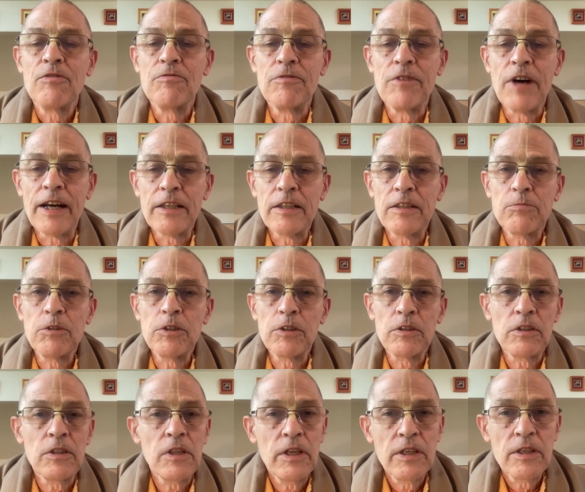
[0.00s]

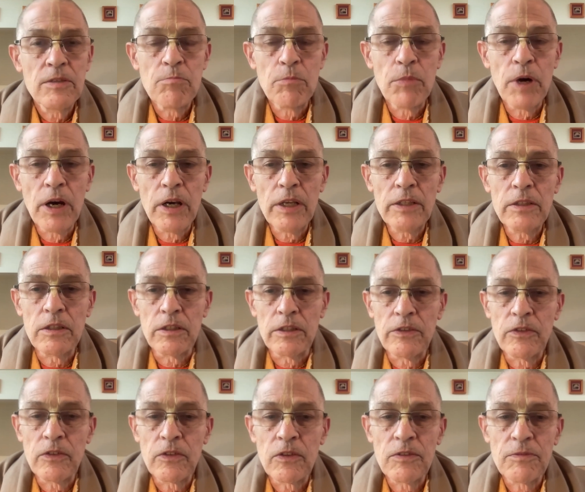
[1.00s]
viable
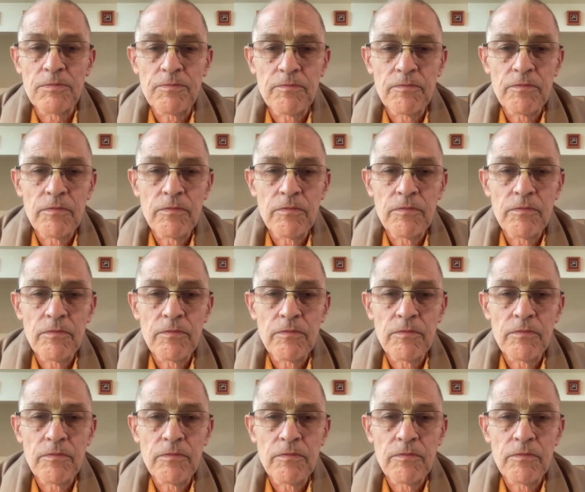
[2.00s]
models.